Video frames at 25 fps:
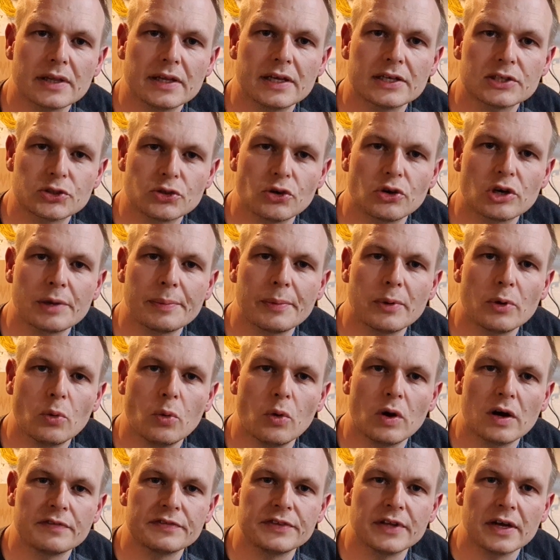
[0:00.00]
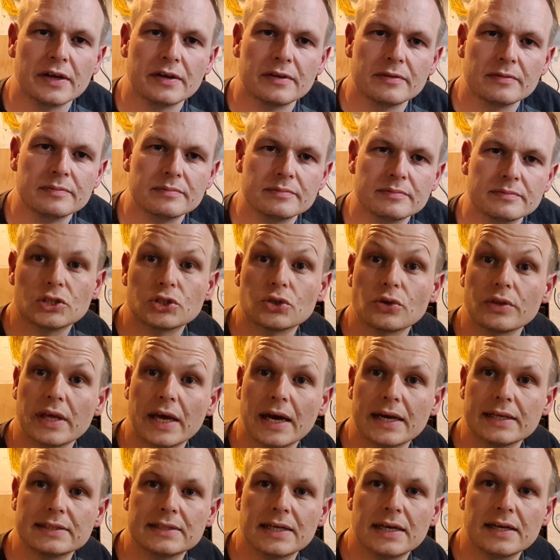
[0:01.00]
talk about what I've done. So the
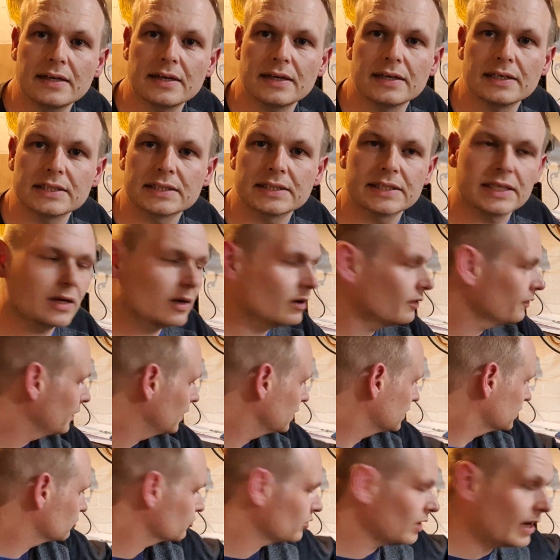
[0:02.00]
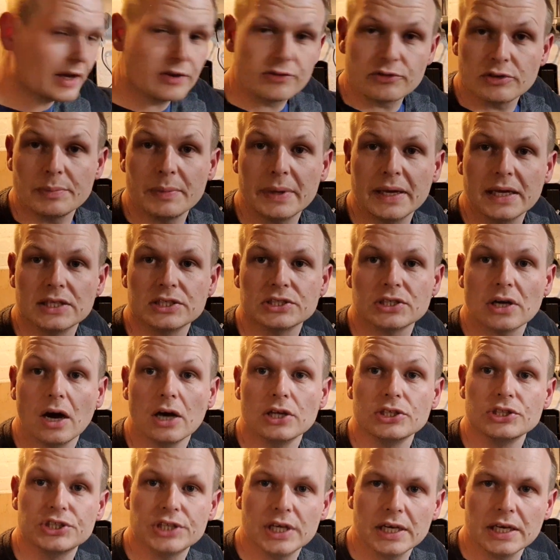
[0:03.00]
antenna itself, it remains
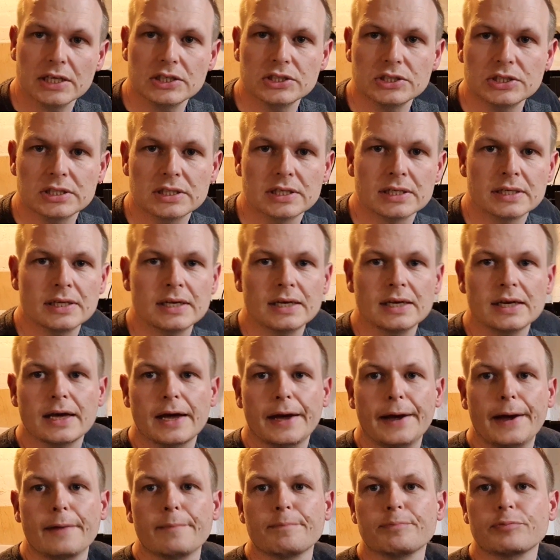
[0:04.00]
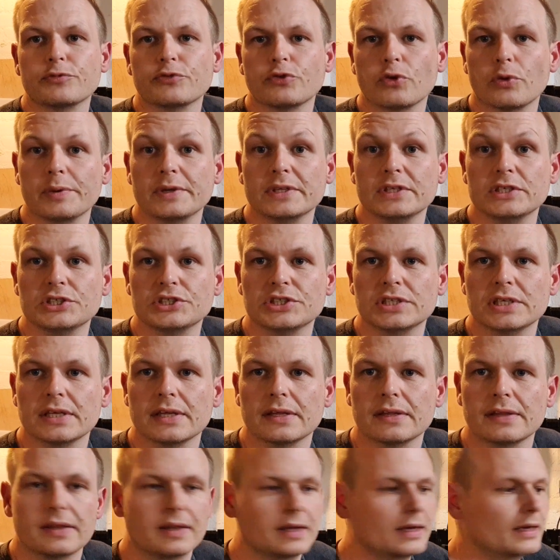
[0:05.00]
unchanged for when you seen
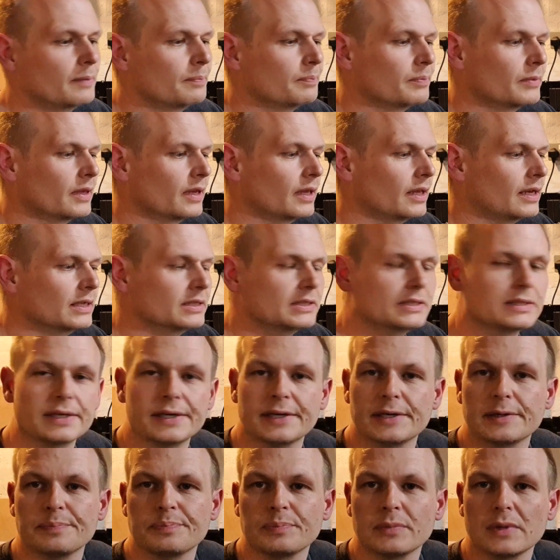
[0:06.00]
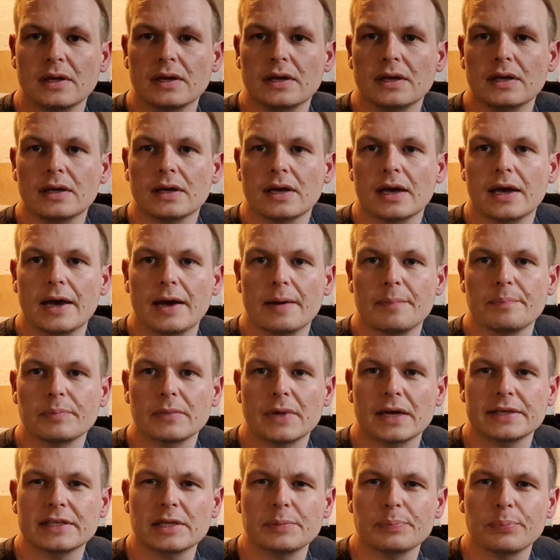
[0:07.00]
it the last time.
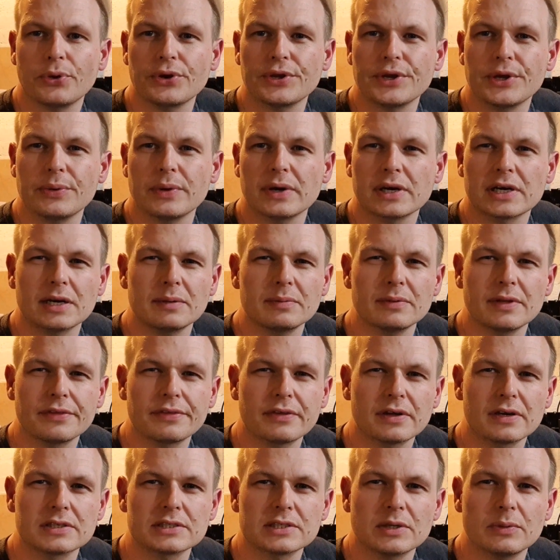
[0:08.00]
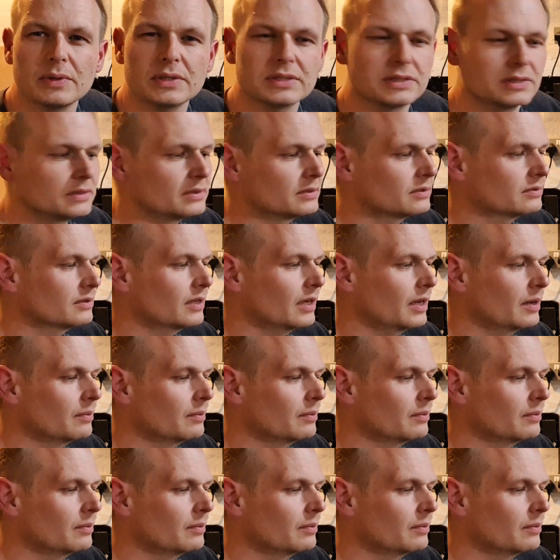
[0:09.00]
I did point out a couple of things I wasn't